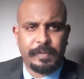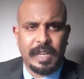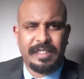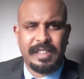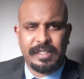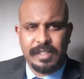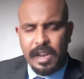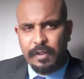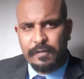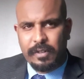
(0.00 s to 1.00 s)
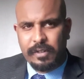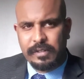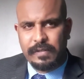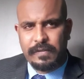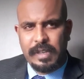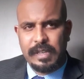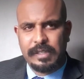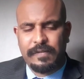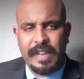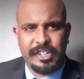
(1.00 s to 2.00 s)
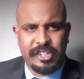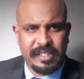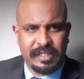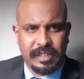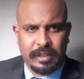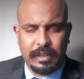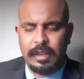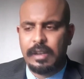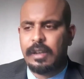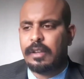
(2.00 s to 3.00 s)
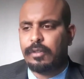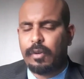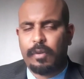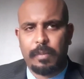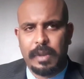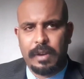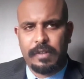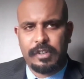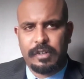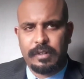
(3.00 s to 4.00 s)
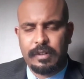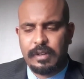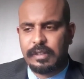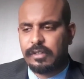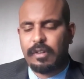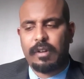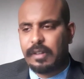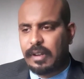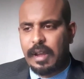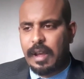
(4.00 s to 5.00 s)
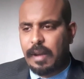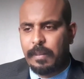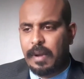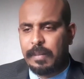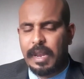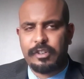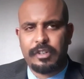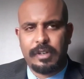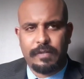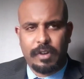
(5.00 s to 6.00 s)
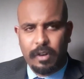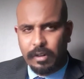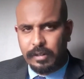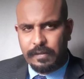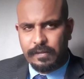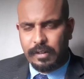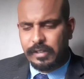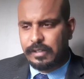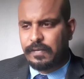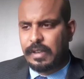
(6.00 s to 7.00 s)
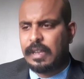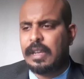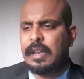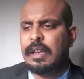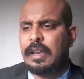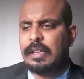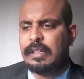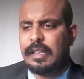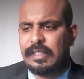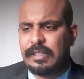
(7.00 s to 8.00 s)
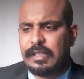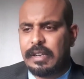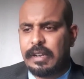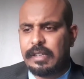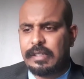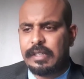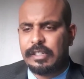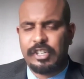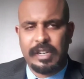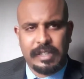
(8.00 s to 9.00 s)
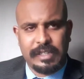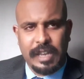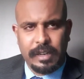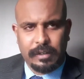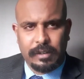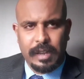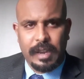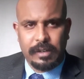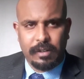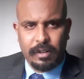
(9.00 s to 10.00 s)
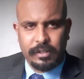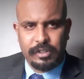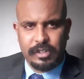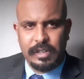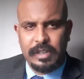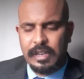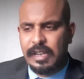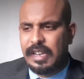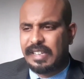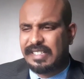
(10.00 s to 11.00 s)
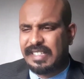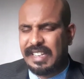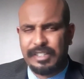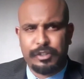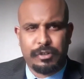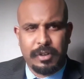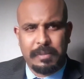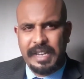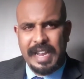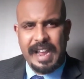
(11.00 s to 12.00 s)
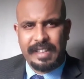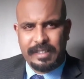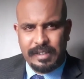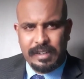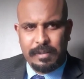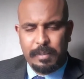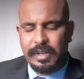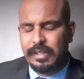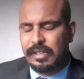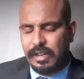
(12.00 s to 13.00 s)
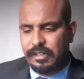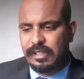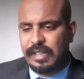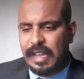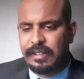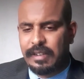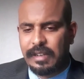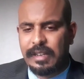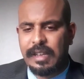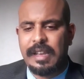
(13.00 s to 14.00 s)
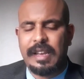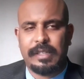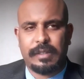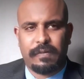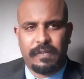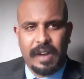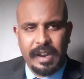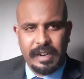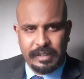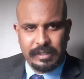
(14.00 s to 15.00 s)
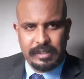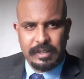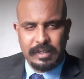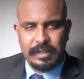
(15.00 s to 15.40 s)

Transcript: The entire philosophy is fascistic in the Oromia region. It's not, I shouldn't even call it a philosophy. It's a genocidal ideology. It's extremely ethnic, but it's not just ethnic. It's violent.